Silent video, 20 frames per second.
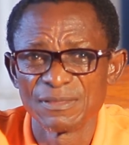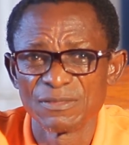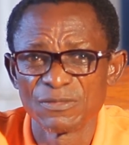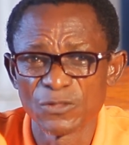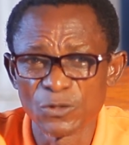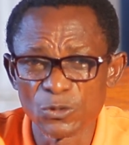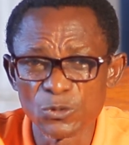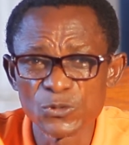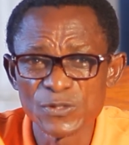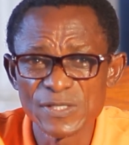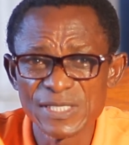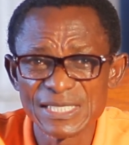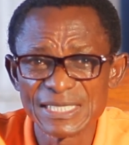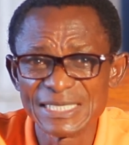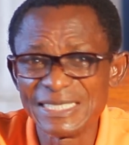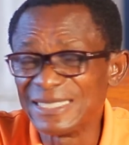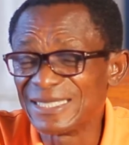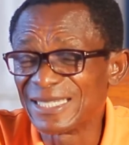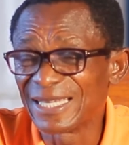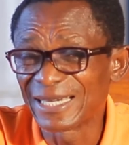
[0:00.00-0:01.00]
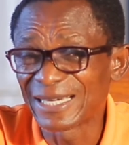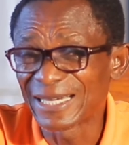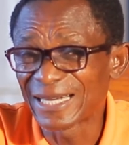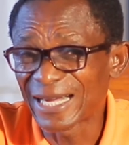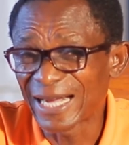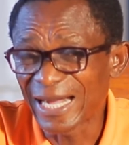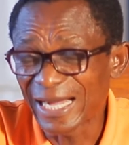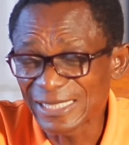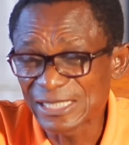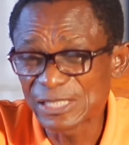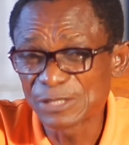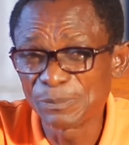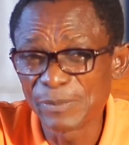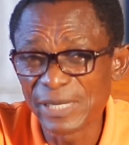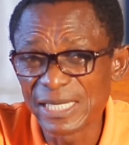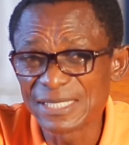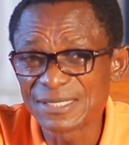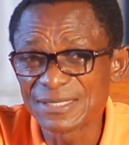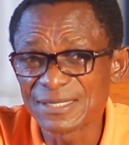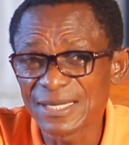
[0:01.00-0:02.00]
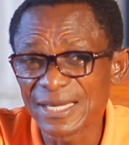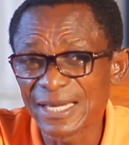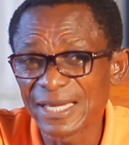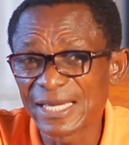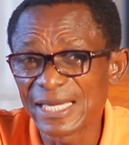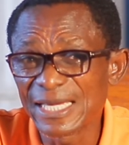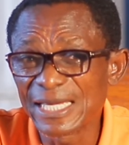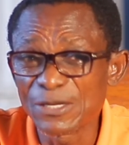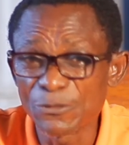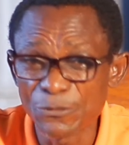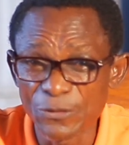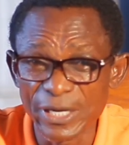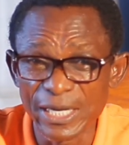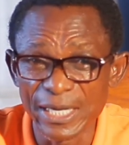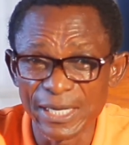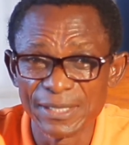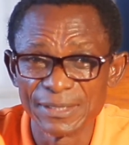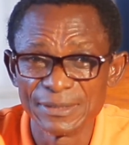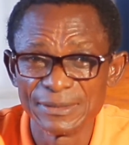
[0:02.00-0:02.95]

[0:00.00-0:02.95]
those in the catchment area.